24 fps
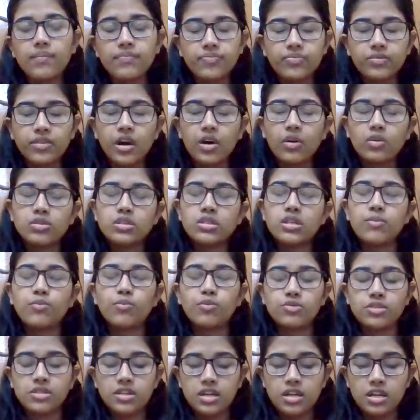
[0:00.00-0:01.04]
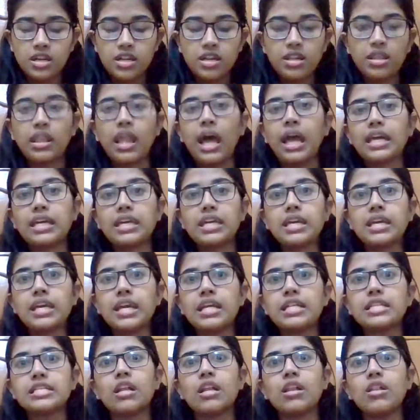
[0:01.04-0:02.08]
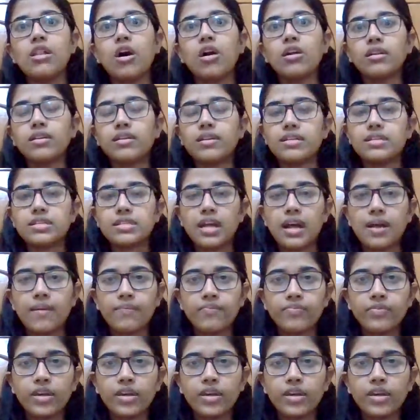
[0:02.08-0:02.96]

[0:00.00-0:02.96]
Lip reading: Now supposedly Nike gains a lot this time.